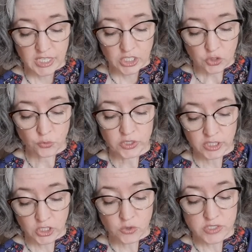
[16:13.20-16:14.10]
you're really
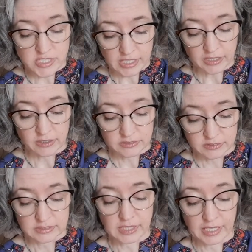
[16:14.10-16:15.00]
noticing
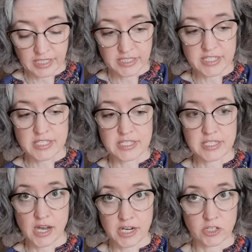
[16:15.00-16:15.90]
uh, this is
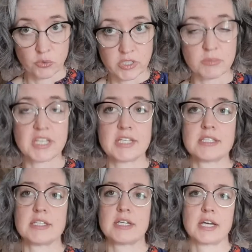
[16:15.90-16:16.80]
not going to be
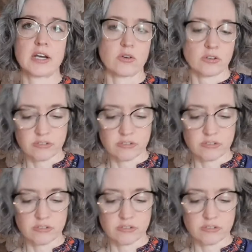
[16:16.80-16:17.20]
easy to get out of.